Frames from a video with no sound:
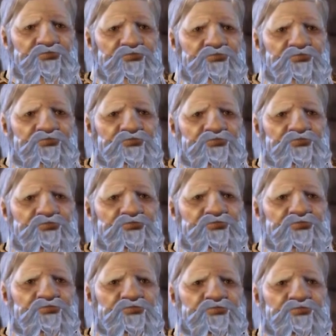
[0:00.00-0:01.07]

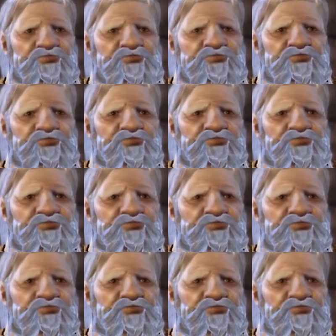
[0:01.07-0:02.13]

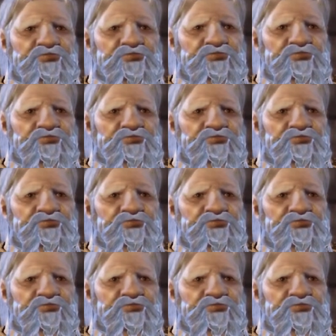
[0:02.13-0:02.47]
[no speech]